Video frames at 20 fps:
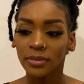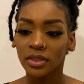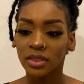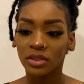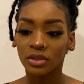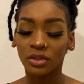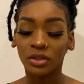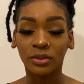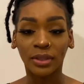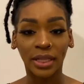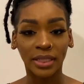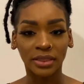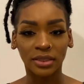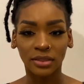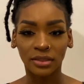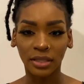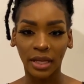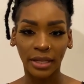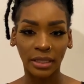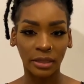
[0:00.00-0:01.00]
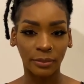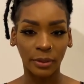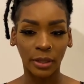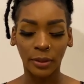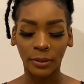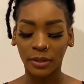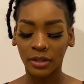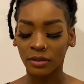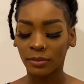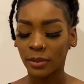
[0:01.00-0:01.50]
So you guys just kind of bear
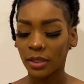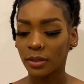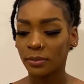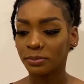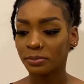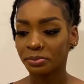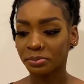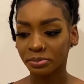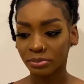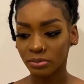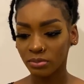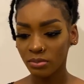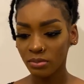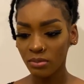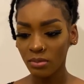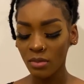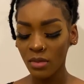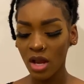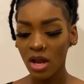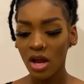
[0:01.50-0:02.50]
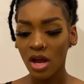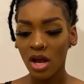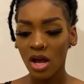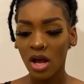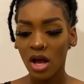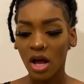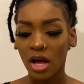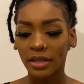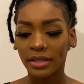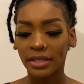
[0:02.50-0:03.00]
with me.
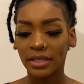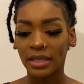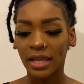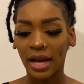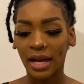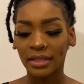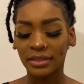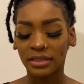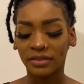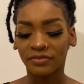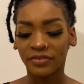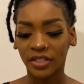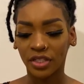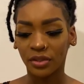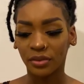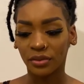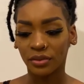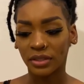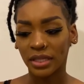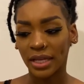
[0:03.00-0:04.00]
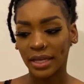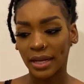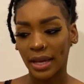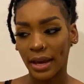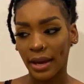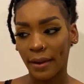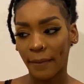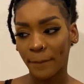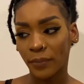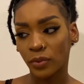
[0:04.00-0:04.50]
The last video that
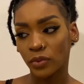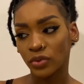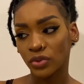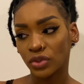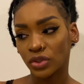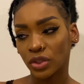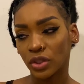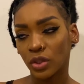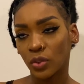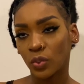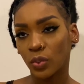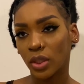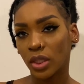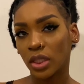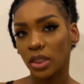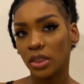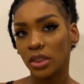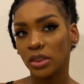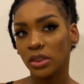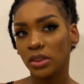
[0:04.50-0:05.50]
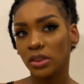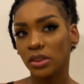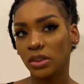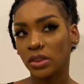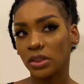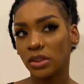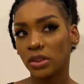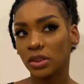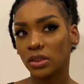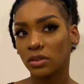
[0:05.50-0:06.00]
I posted was
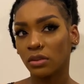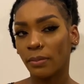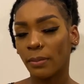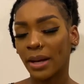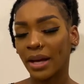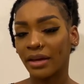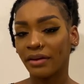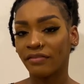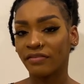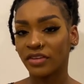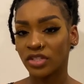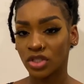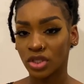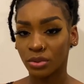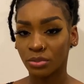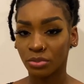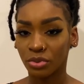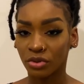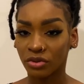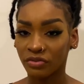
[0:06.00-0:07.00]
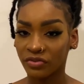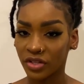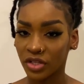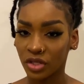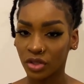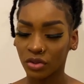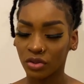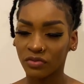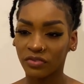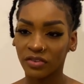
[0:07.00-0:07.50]
my vision board
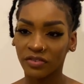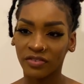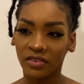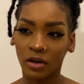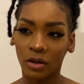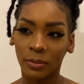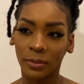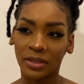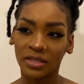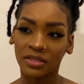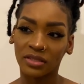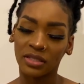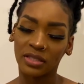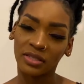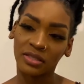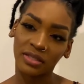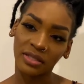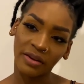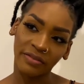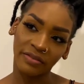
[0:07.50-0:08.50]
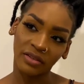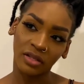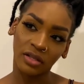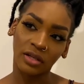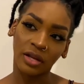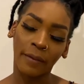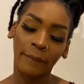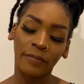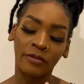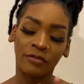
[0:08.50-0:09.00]
video for Vlogmas Day 7,
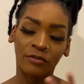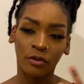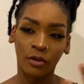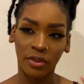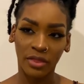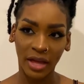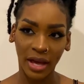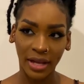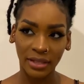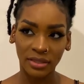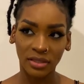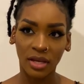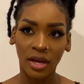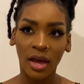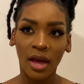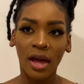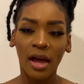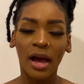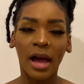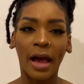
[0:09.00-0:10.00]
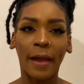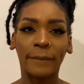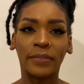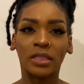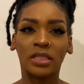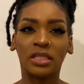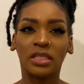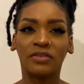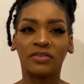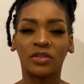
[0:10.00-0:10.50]
and before that, I
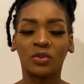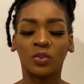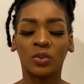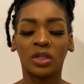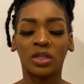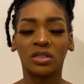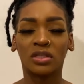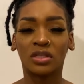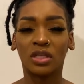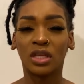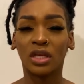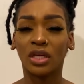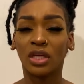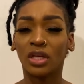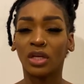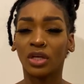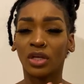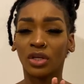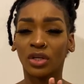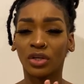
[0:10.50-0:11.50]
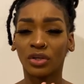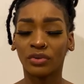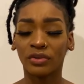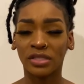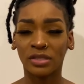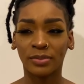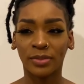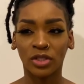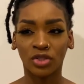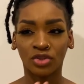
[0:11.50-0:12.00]
believe it was the
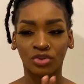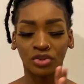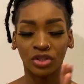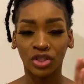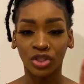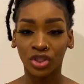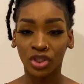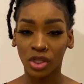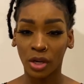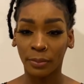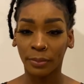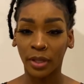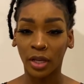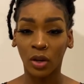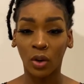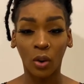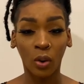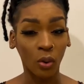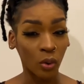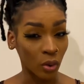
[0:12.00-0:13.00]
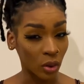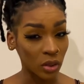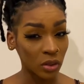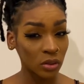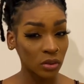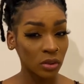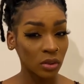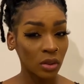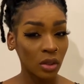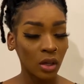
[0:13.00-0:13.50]
Christmas tree shopping
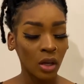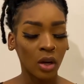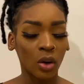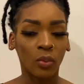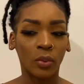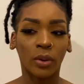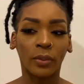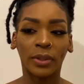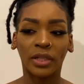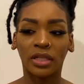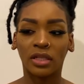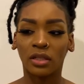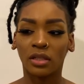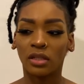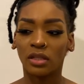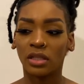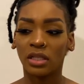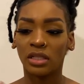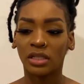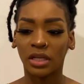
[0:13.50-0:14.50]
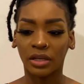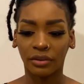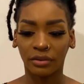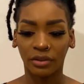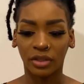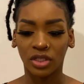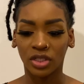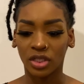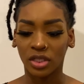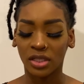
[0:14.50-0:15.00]
haul, where we did the
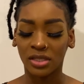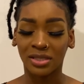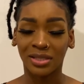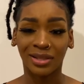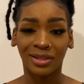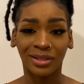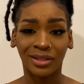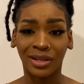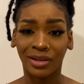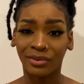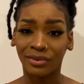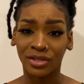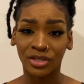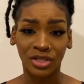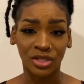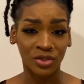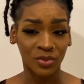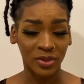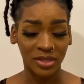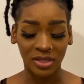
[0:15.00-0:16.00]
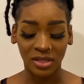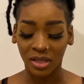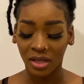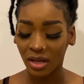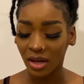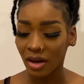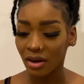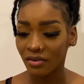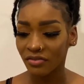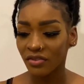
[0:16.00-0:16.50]
decorations, and the decorations wasn't
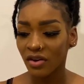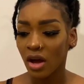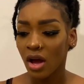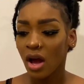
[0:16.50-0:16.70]
enough.